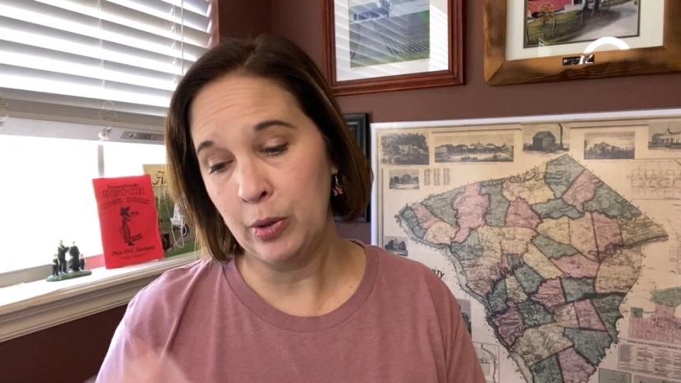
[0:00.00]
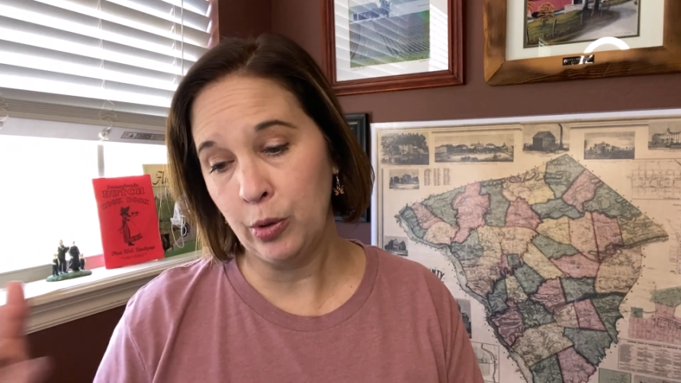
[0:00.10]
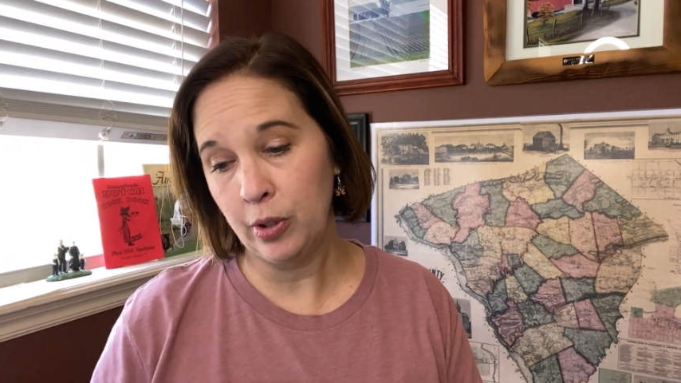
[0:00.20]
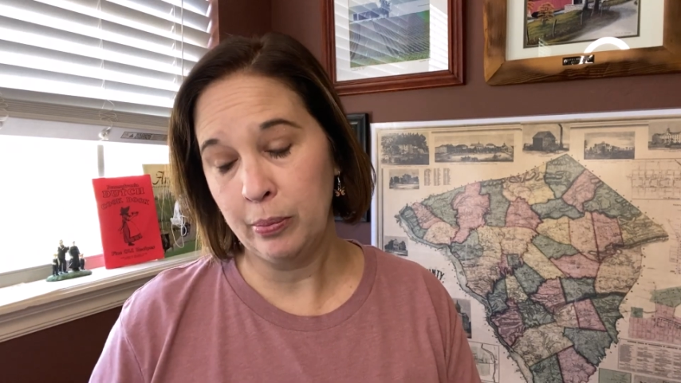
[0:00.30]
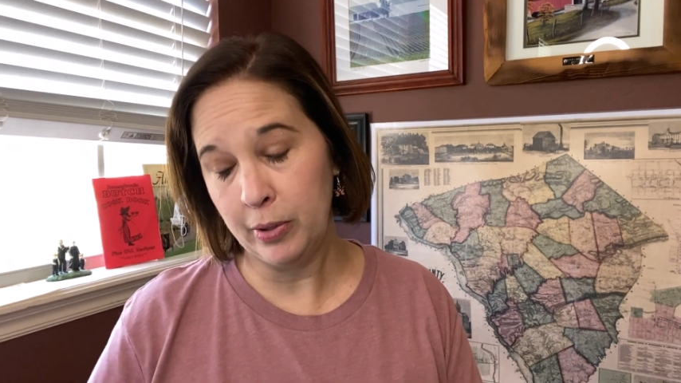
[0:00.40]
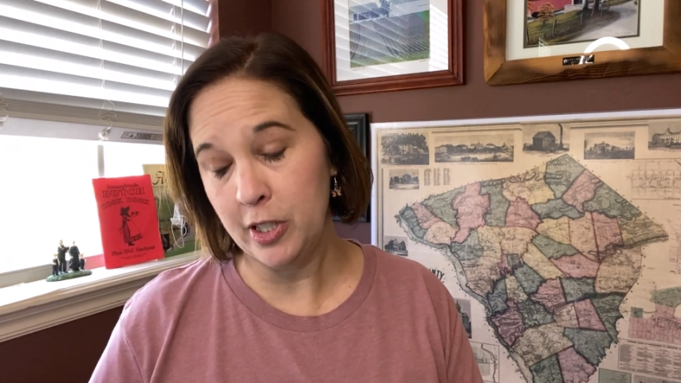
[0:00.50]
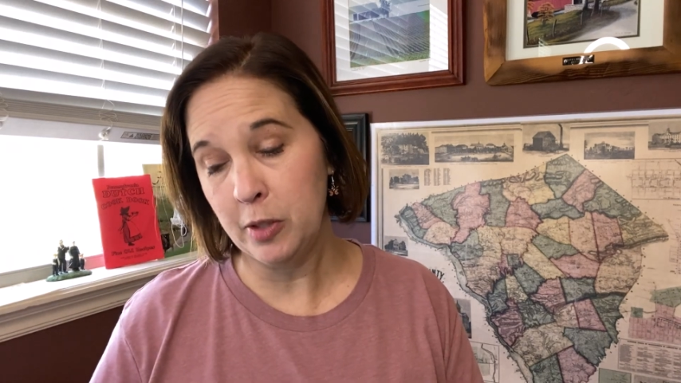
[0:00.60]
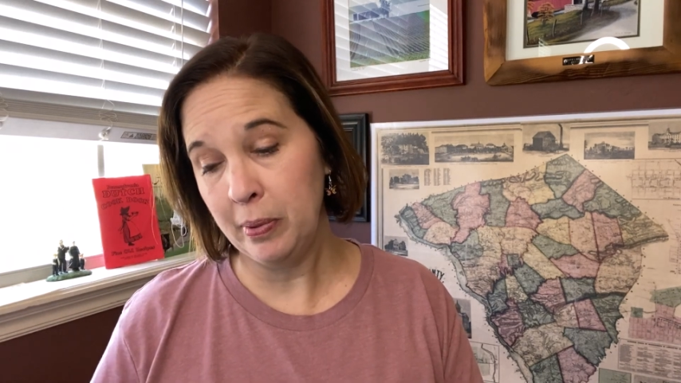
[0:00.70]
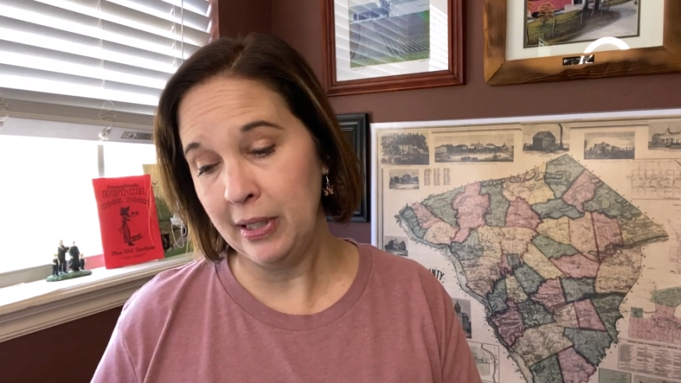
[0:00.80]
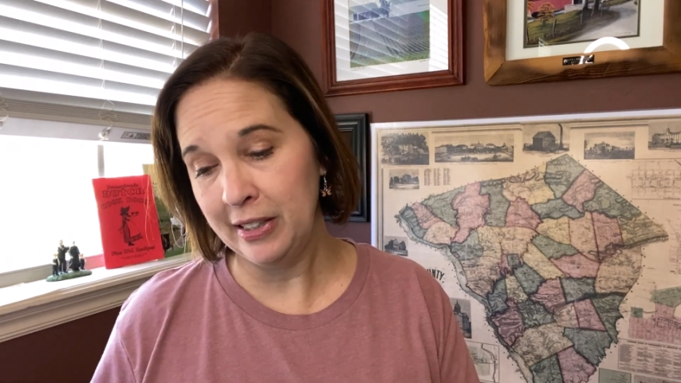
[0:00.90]
in order to
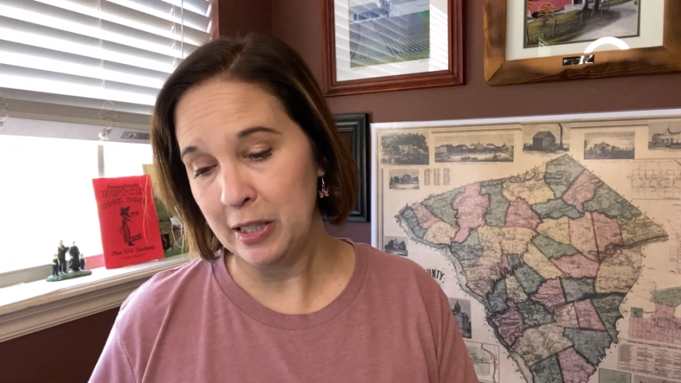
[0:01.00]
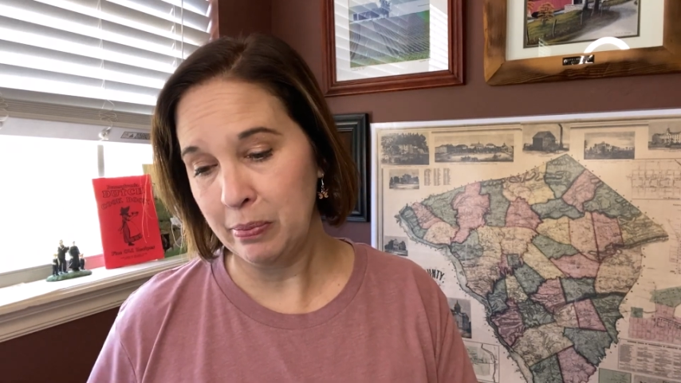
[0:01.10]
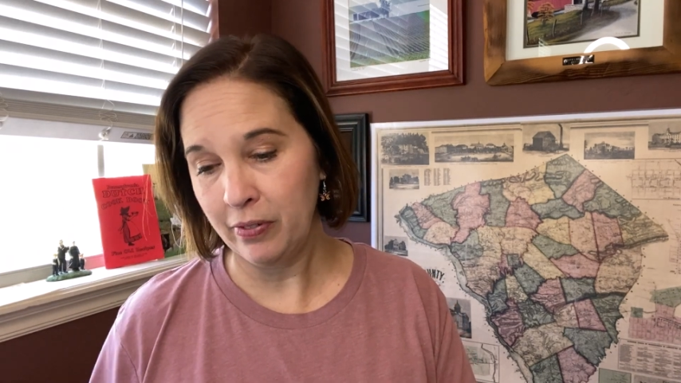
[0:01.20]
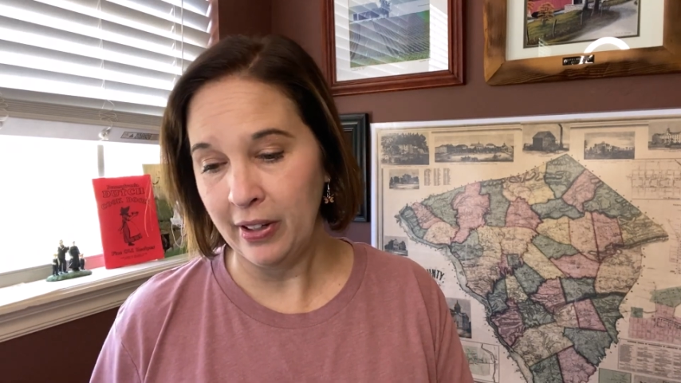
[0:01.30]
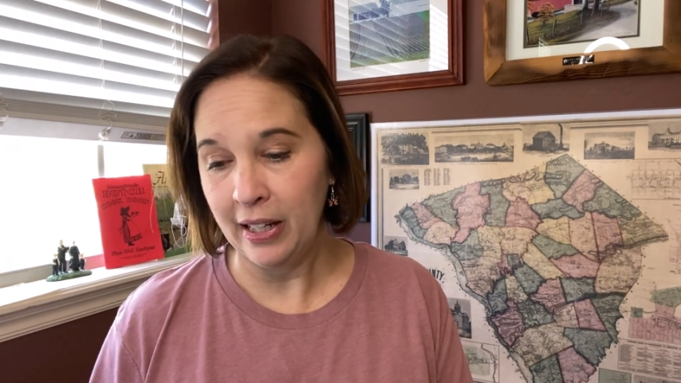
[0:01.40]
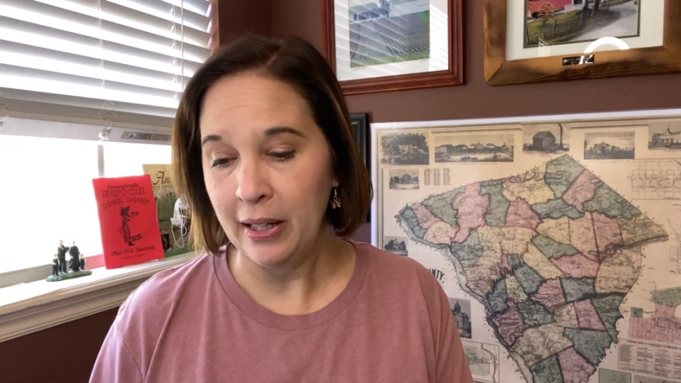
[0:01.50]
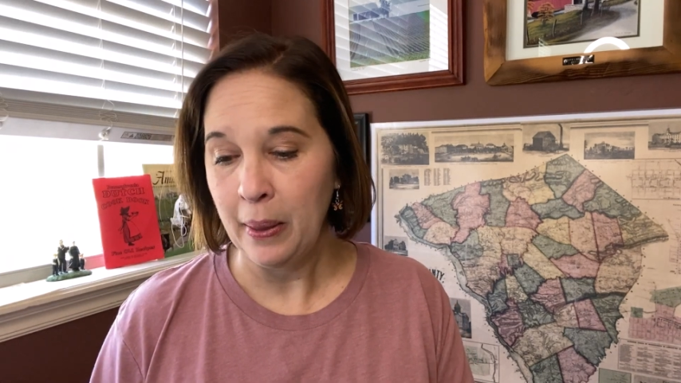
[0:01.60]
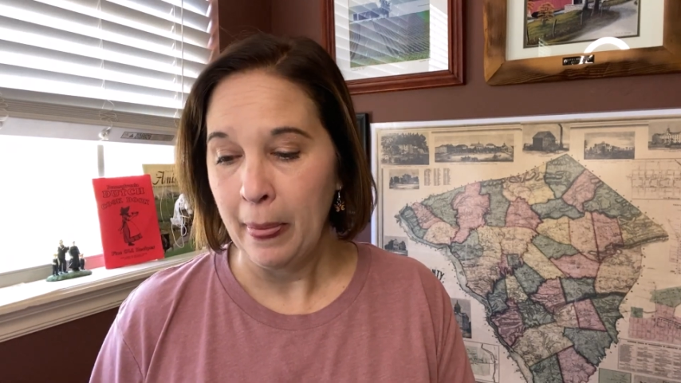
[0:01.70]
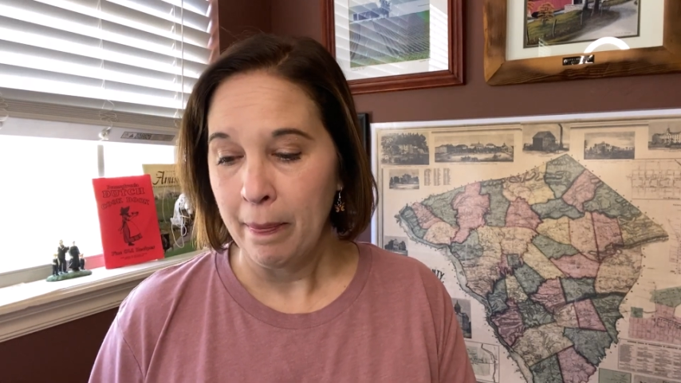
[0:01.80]
participate in this buffet.